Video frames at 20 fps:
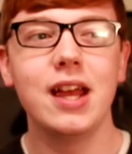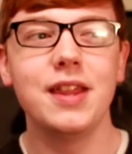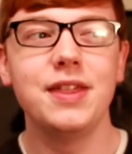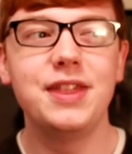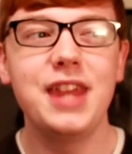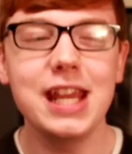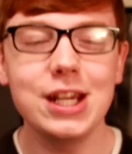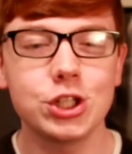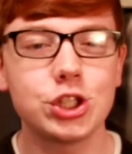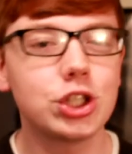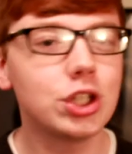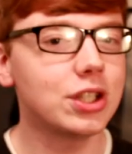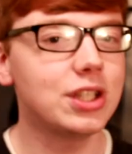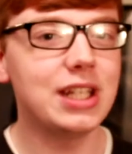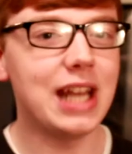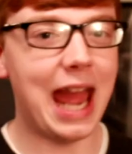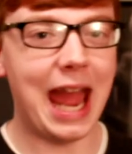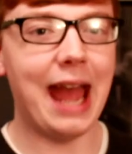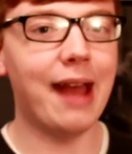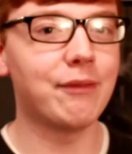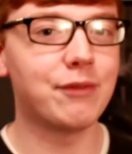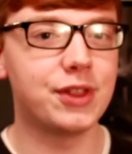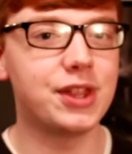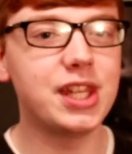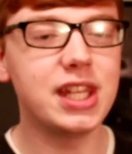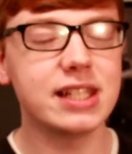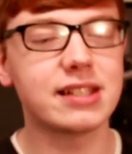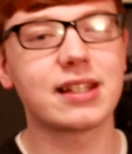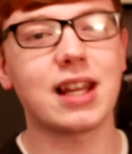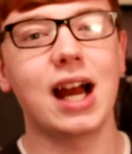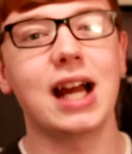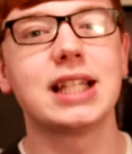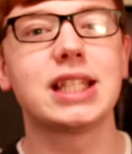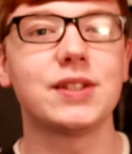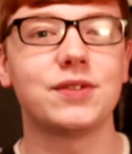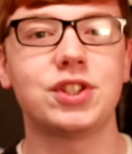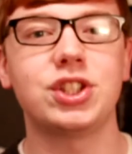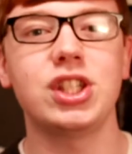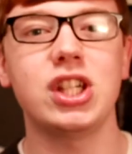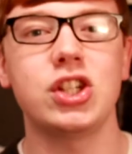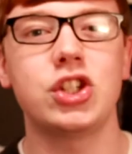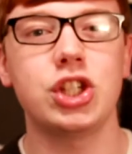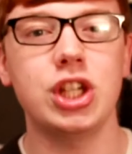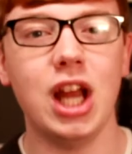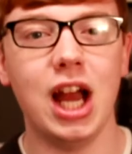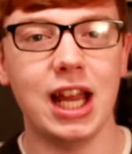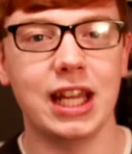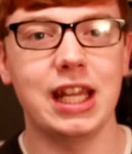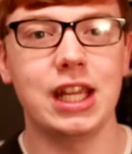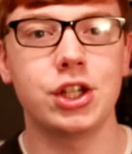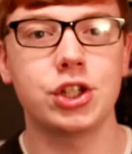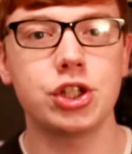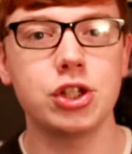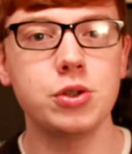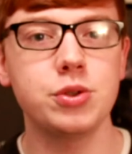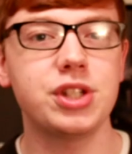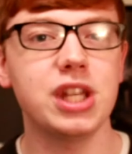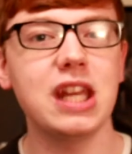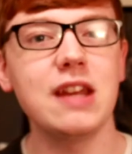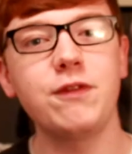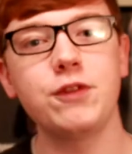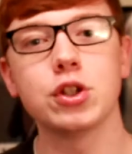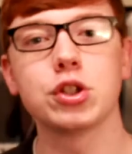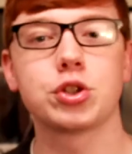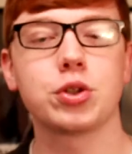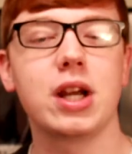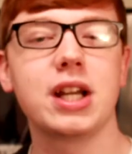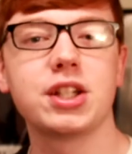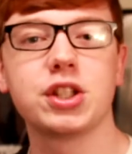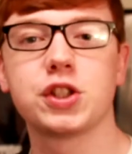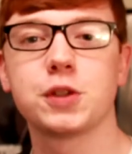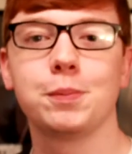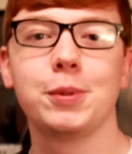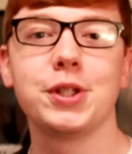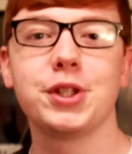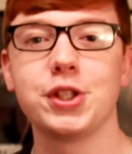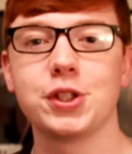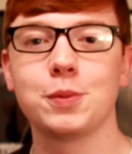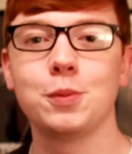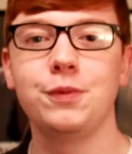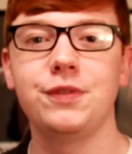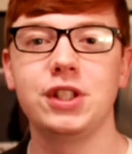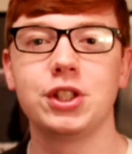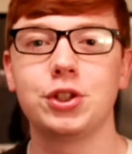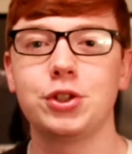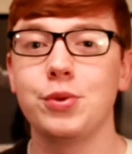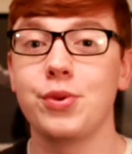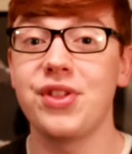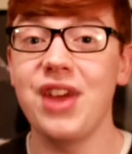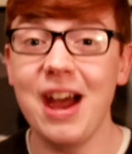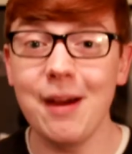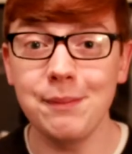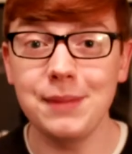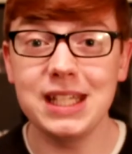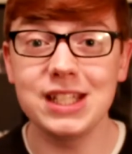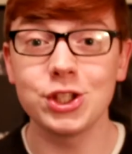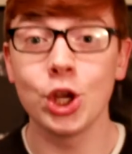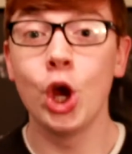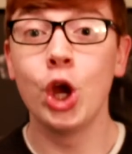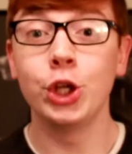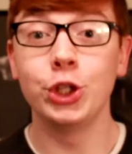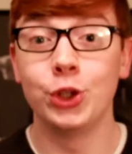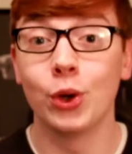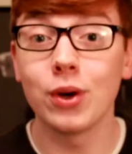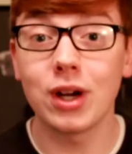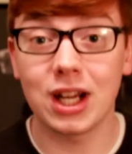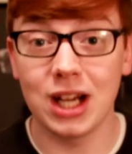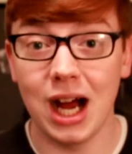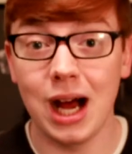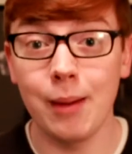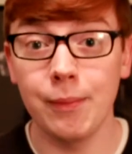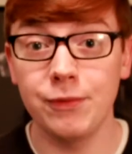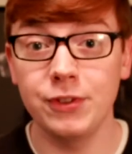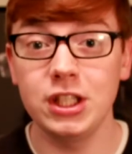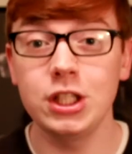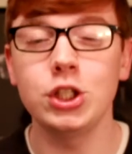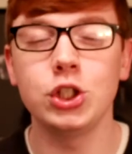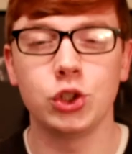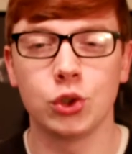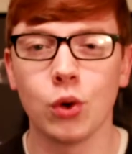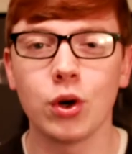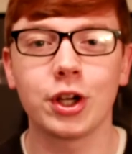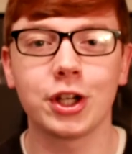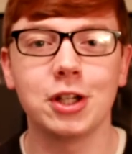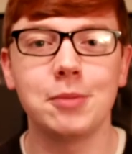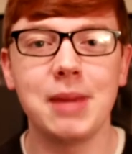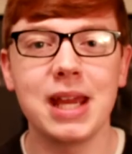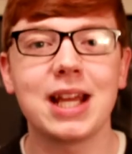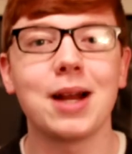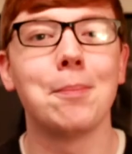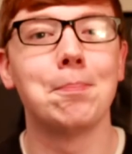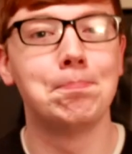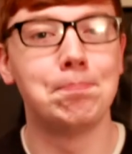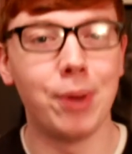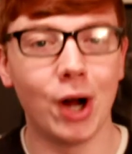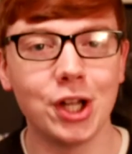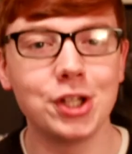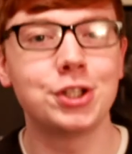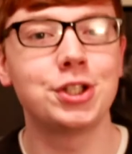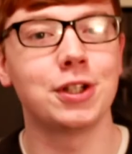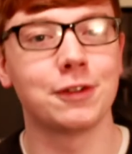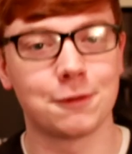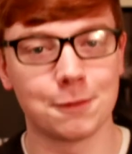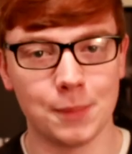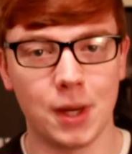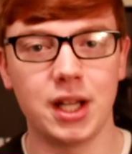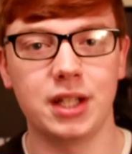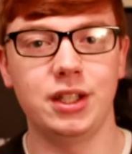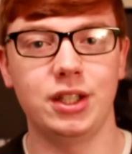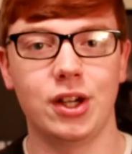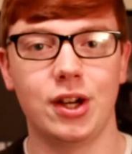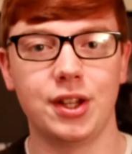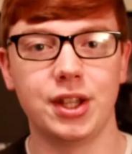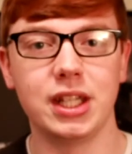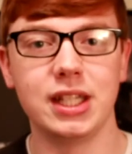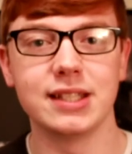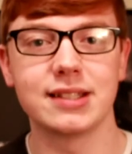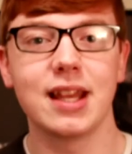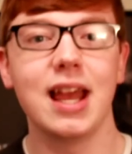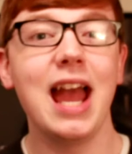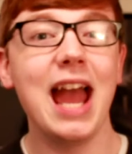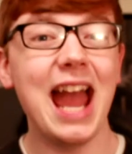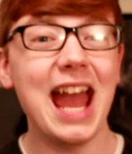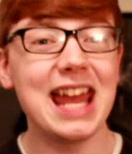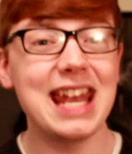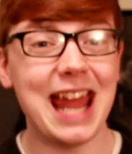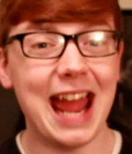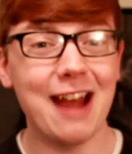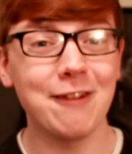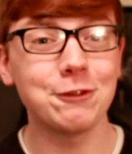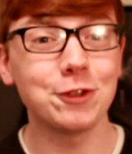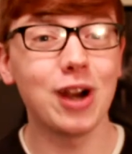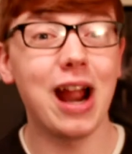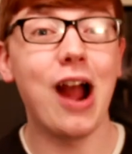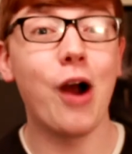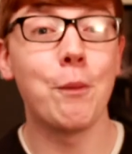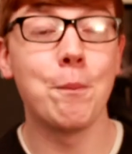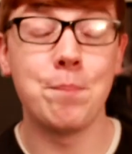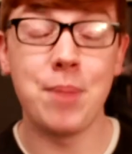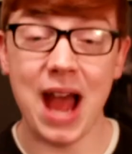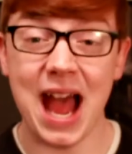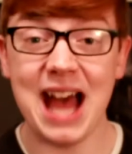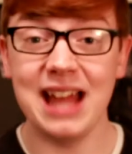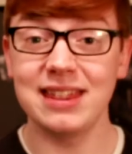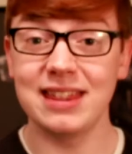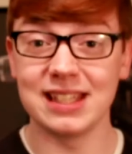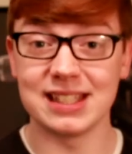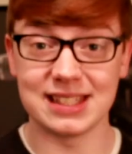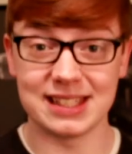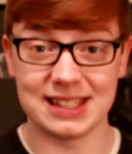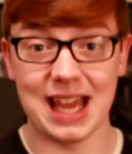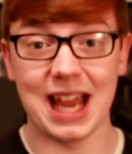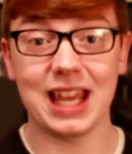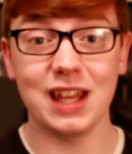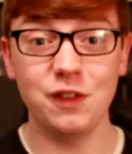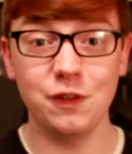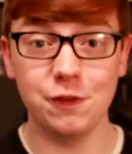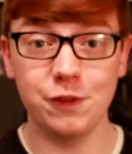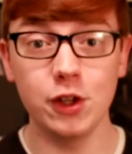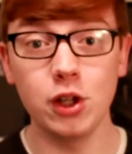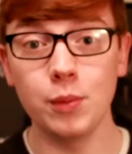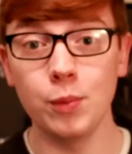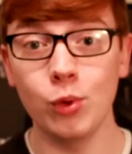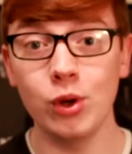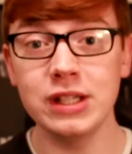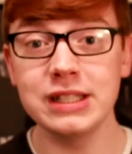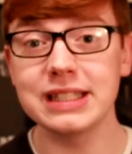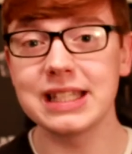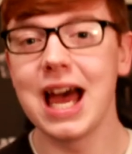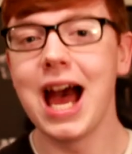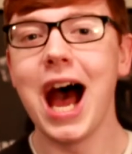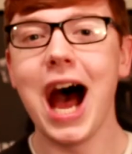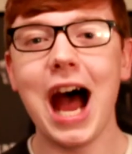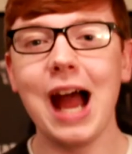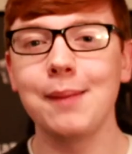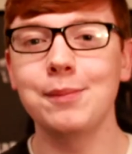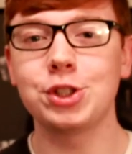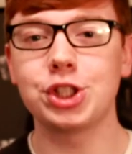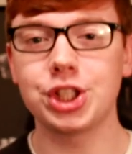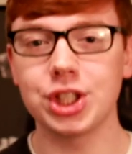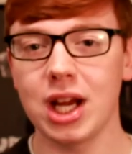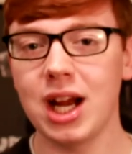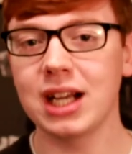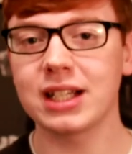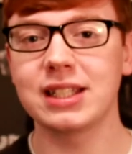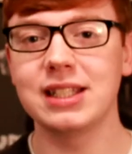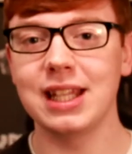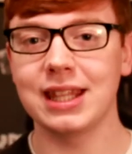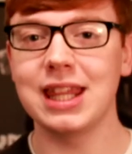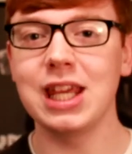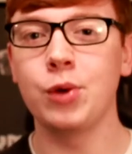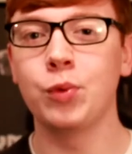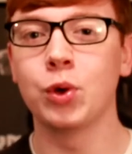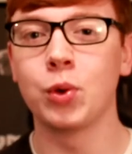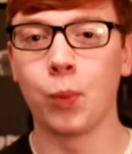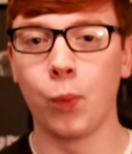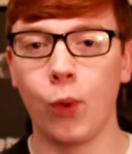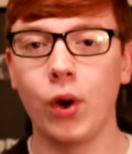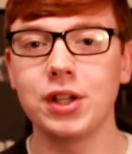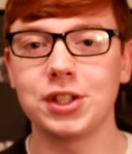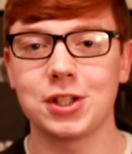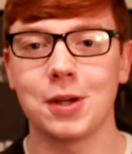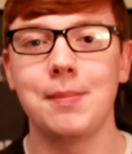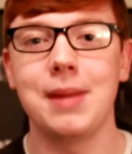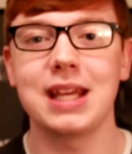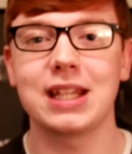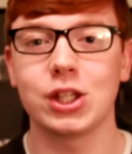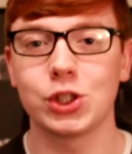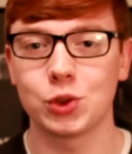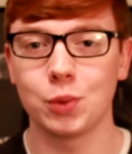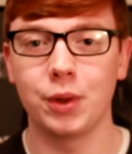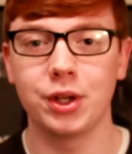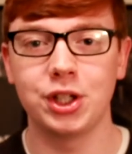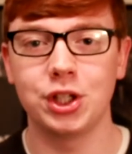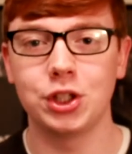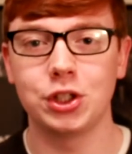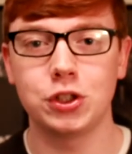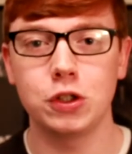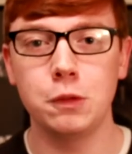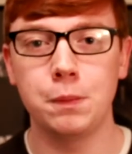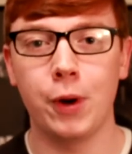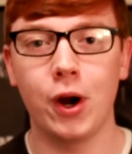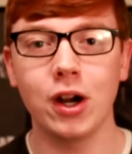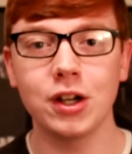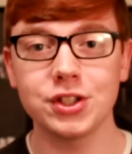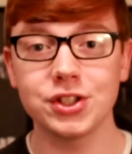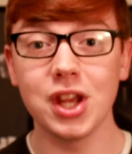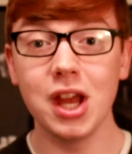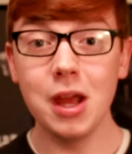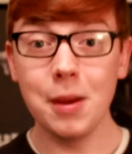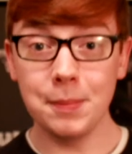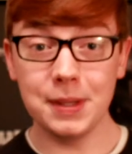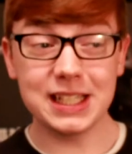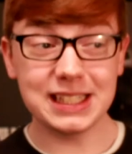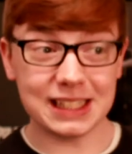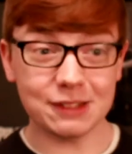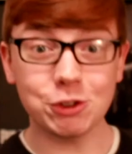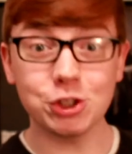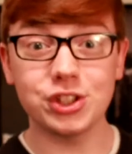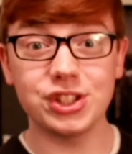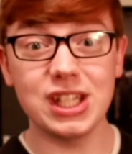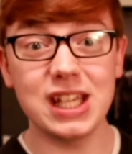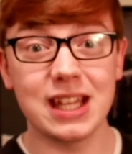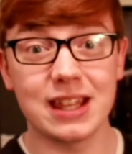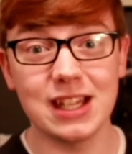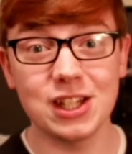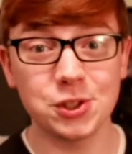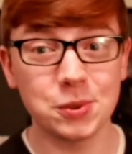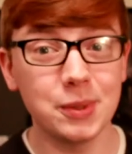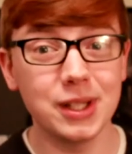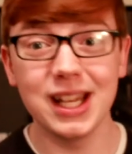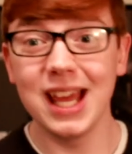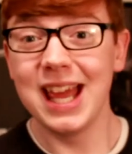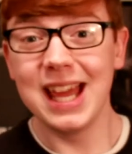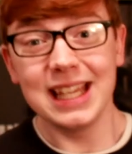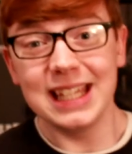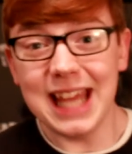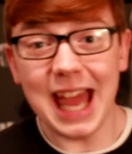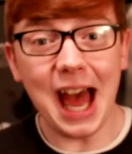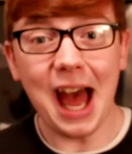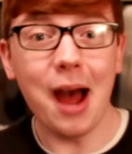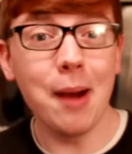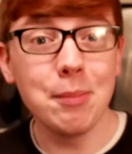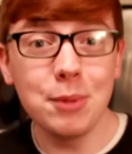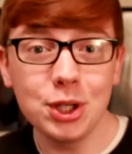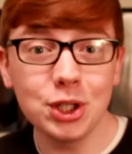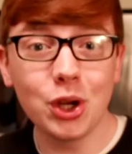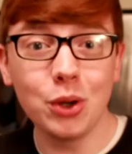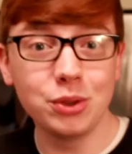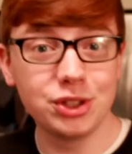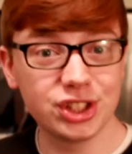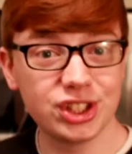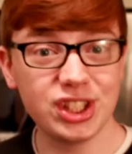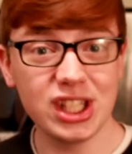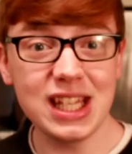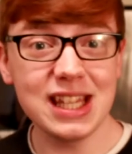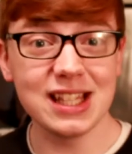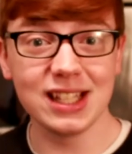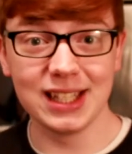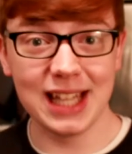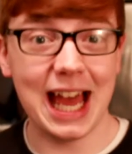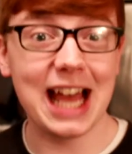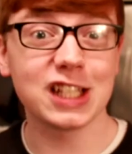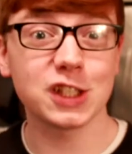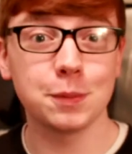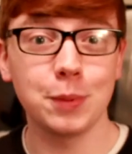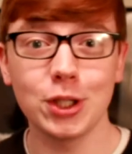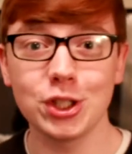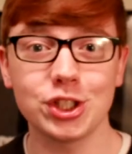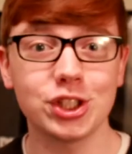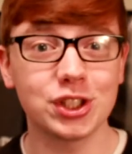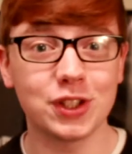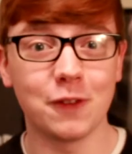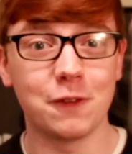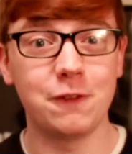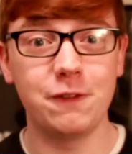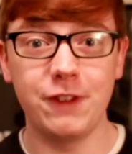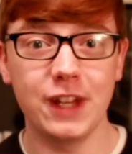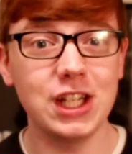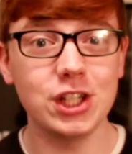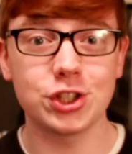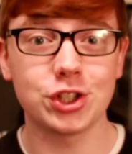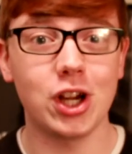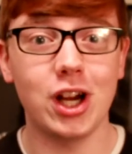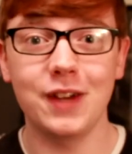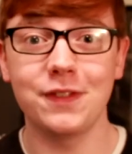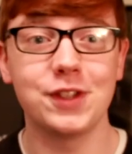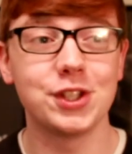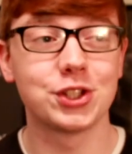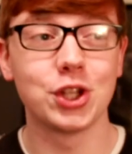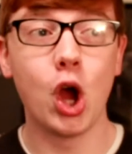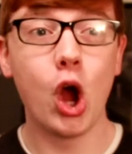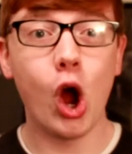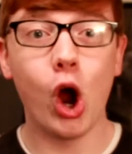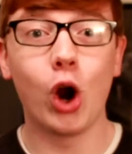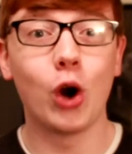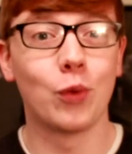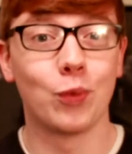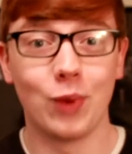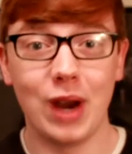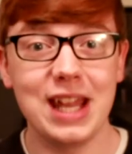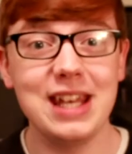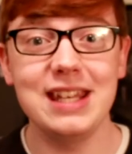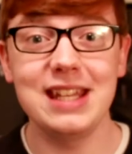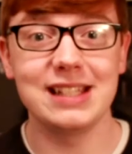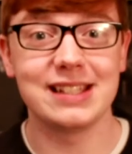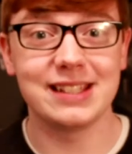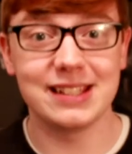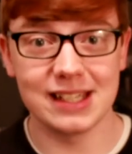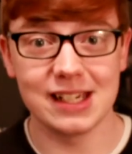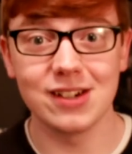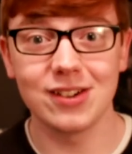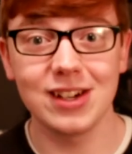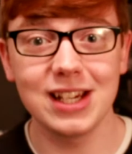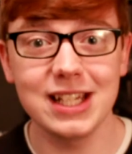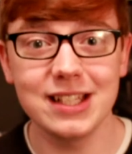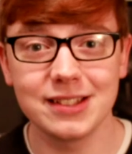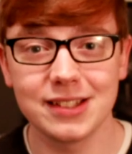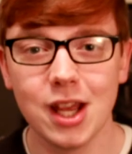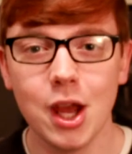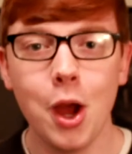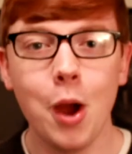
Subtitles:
they shouldn't have these kinds of CGI issues if you're trying to split this movie into two. That means you're confident you're gonna make a bunch of money on these. And after how bad the second film was, I'm shocked that they would want to make this one into two parts, because after seeing this one, yeah, I'm gonna go see the last part just to finish off this horrendous series,